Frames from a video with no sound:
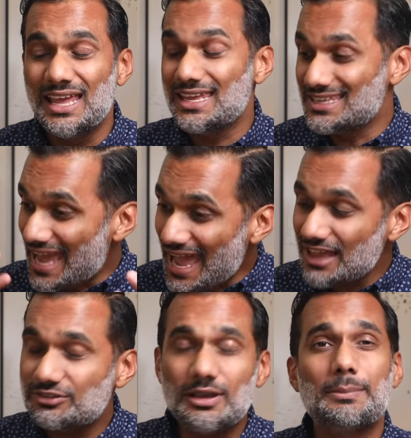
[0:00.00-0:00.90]
Yeah,
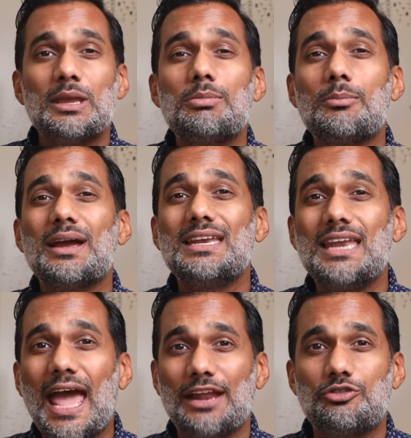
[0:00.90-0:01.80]
some people might
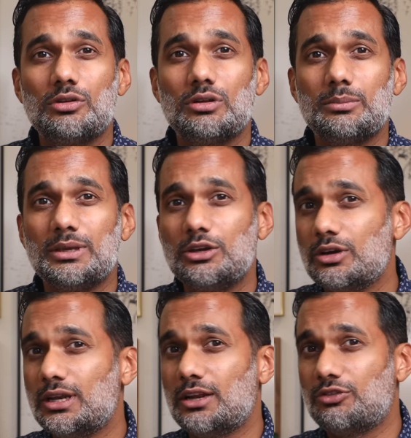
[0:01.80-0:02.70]
naturally be
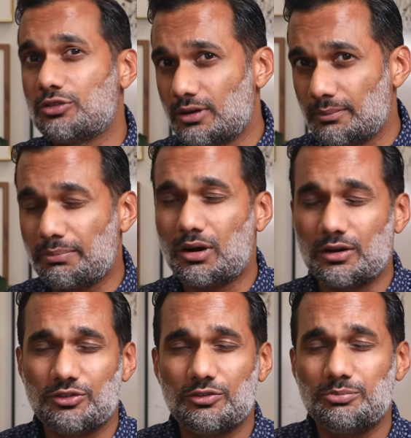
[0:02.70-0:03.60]
good at certain
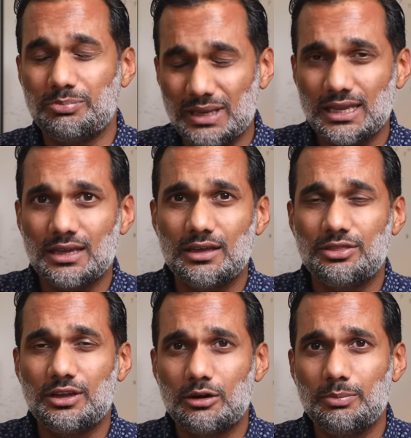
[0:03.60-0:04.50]
parts of being a
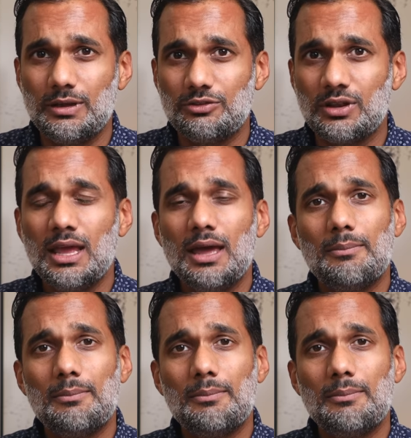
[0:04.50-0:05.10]
therapist,